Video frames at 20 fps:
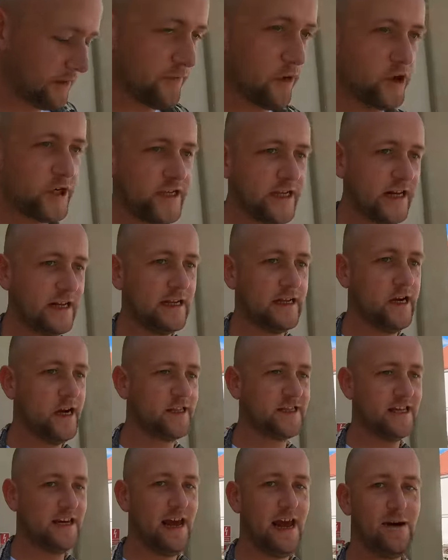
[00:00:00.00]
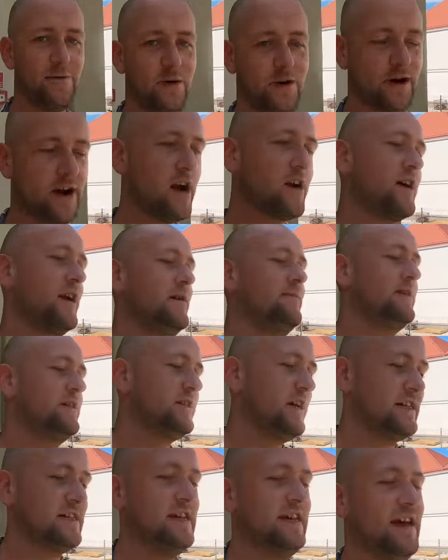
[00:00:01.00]
Unfortunately not today, we're not going to
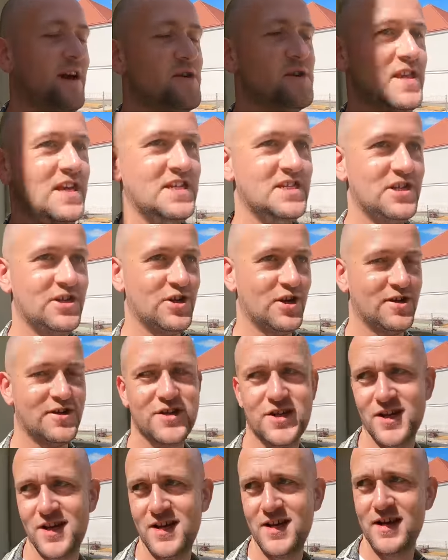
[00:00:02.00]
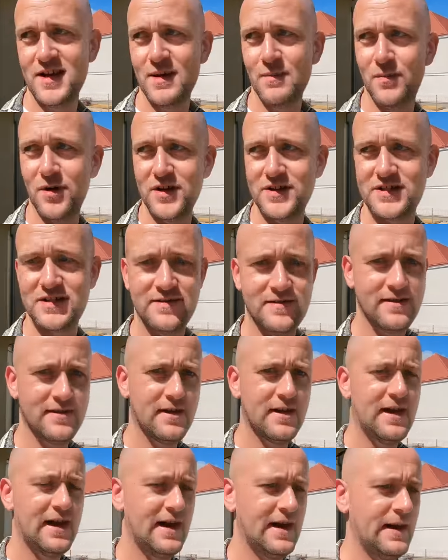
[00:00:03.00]
be checking out this church, but
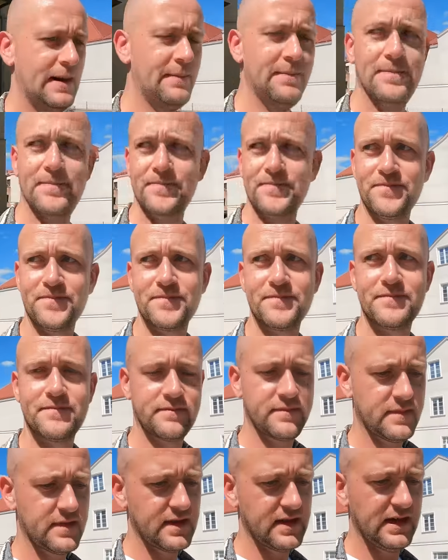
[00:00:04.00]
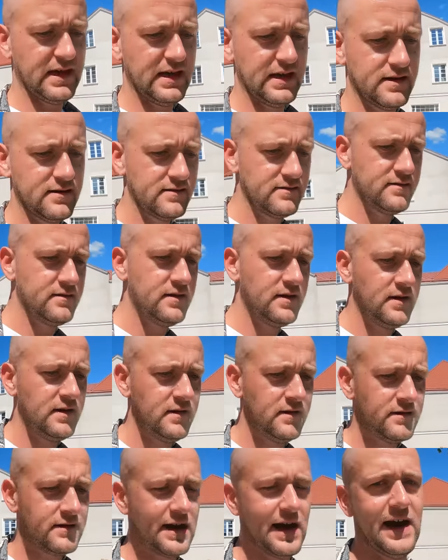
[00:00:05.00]
um, the
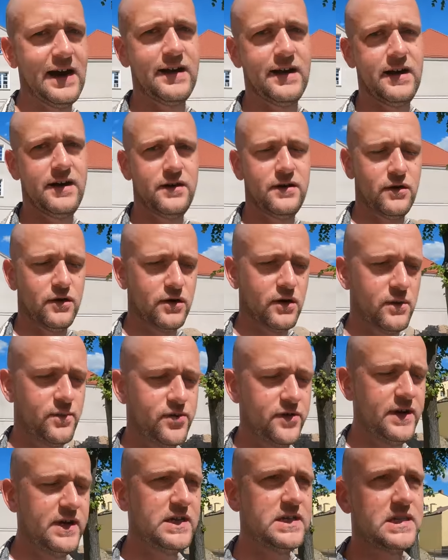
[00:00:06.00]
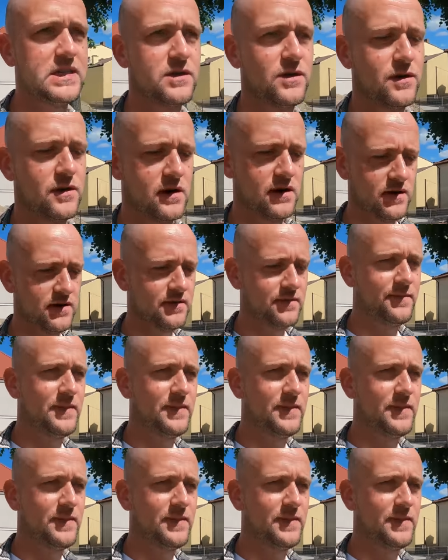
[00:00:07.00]
canon or priest or